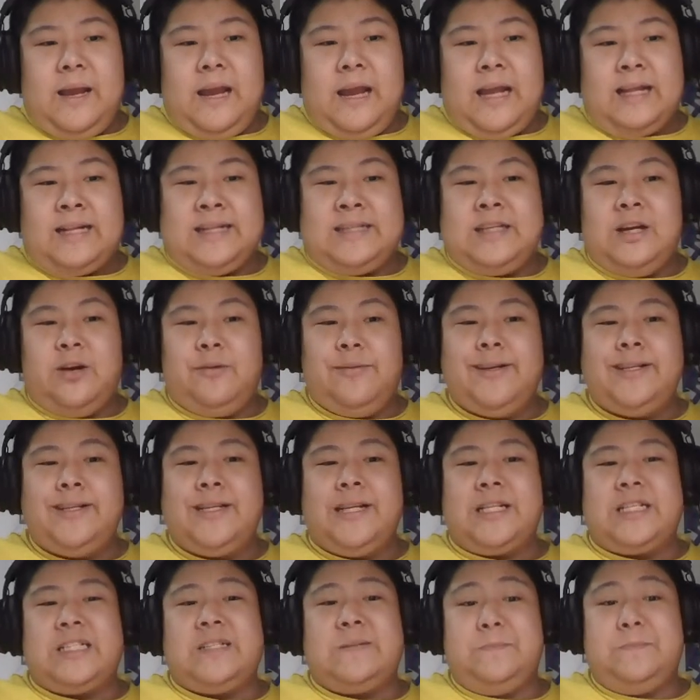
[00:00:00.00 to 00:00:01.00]
And so is
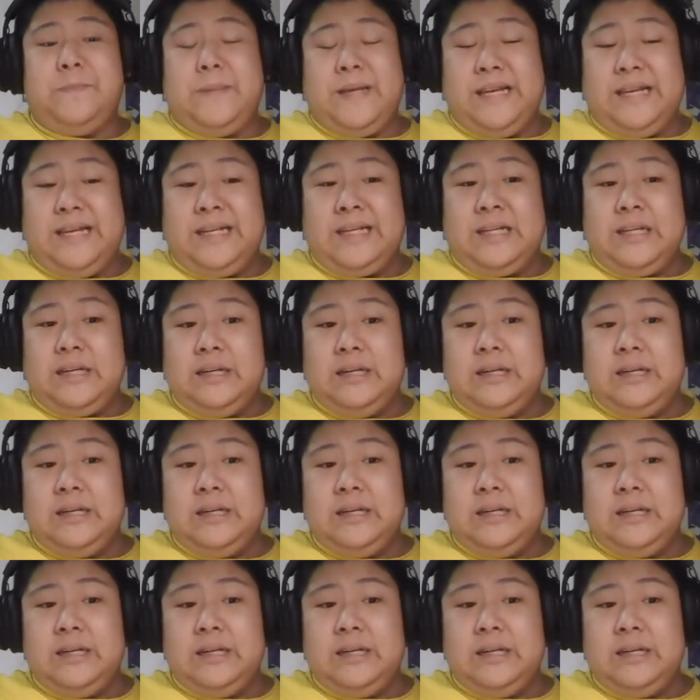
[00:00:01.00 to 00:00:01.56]
its speed.